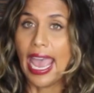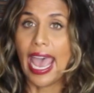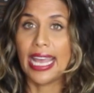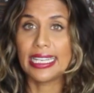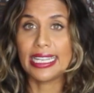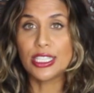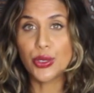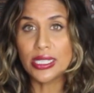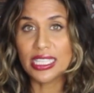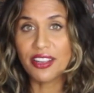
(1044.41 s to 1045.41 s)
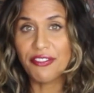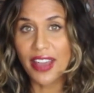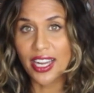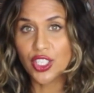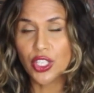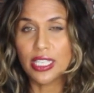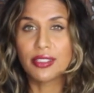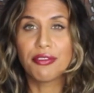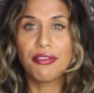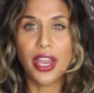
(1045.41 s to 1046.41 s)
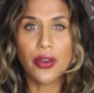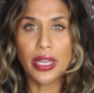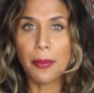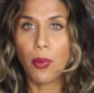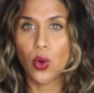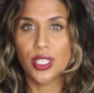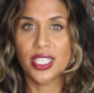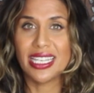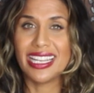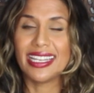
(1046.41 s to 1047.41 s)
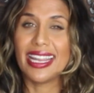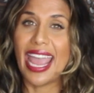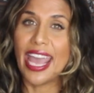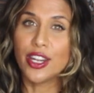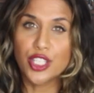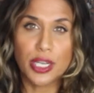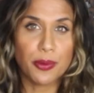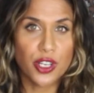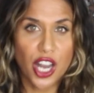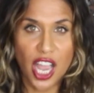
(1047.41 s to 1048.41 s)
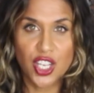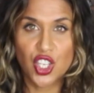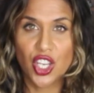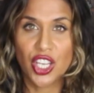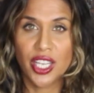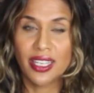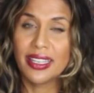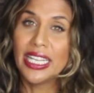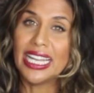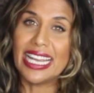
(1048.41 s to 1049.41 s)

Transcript: And intrinsic factor is very important in energy production,